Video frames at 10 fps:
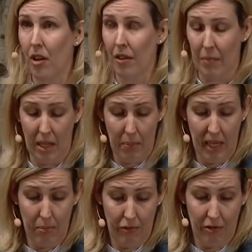to drive many
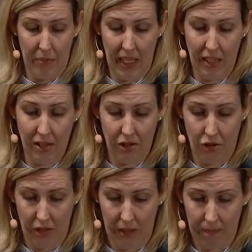people from the
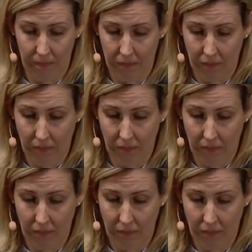industry.